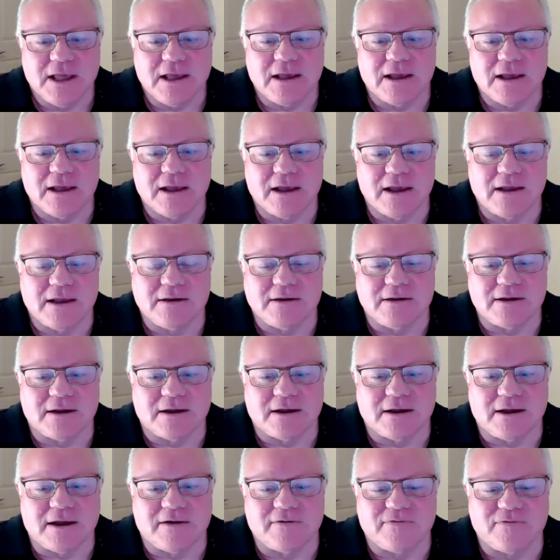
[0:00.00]
And
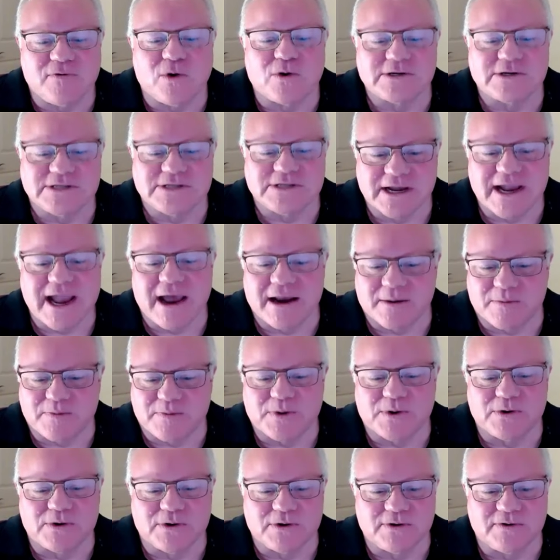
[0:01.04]
of course it got
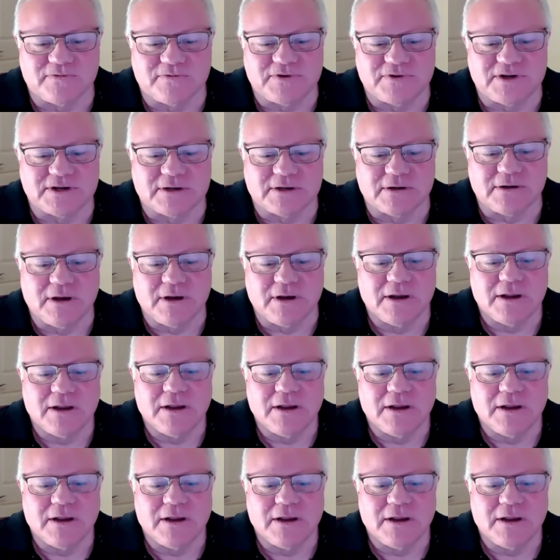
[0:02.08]
approved. And